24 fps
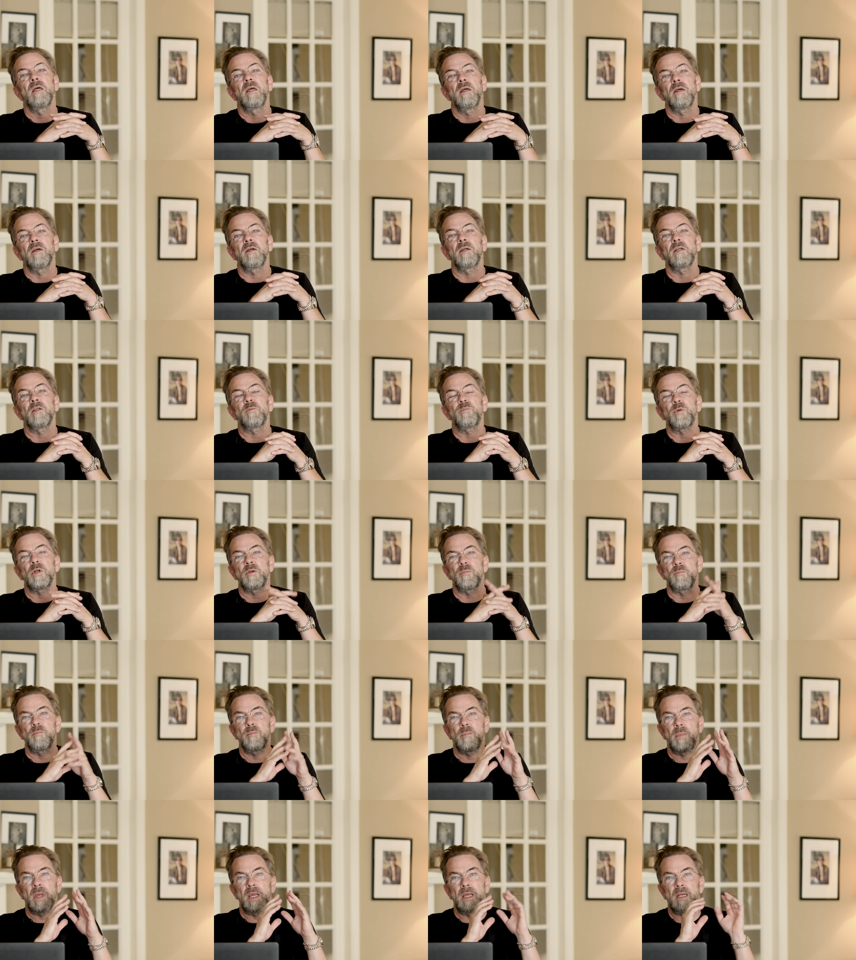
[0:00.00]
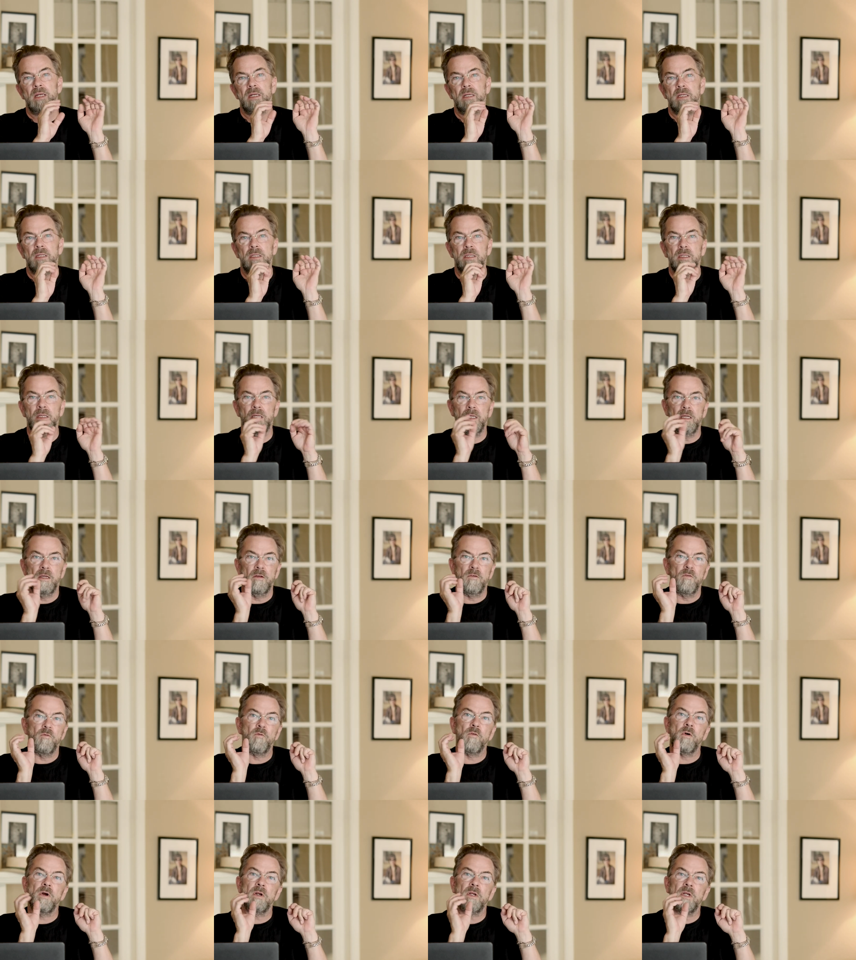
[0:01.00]
But mainly
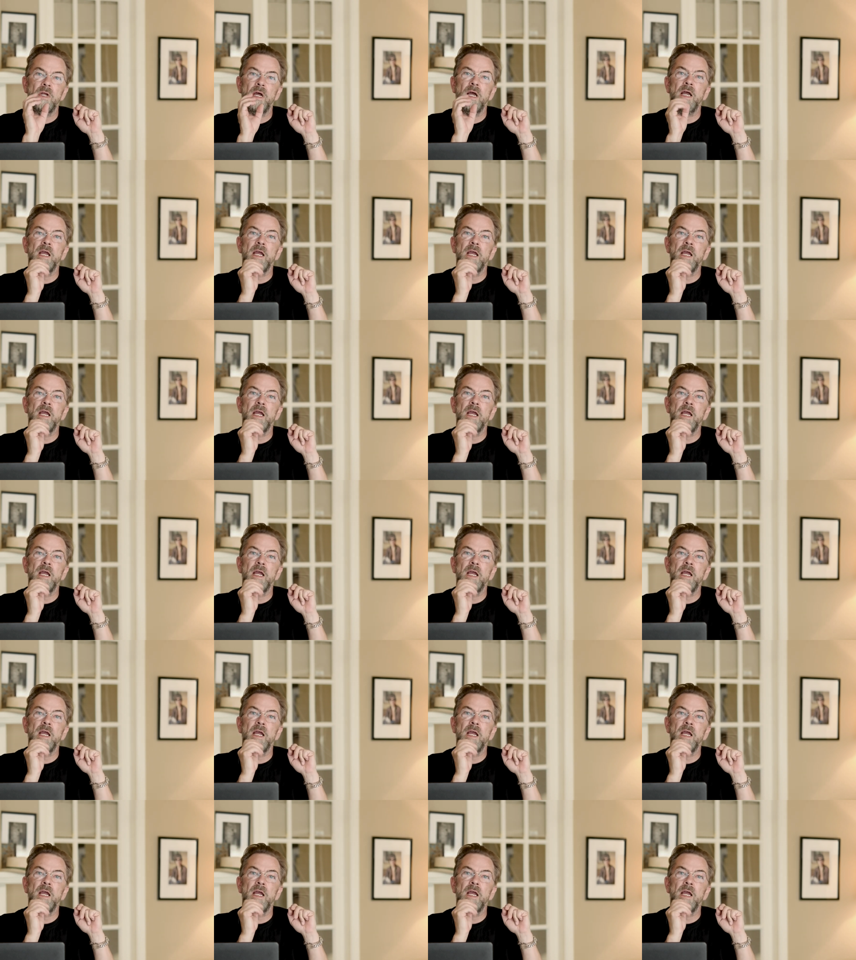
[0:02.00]
what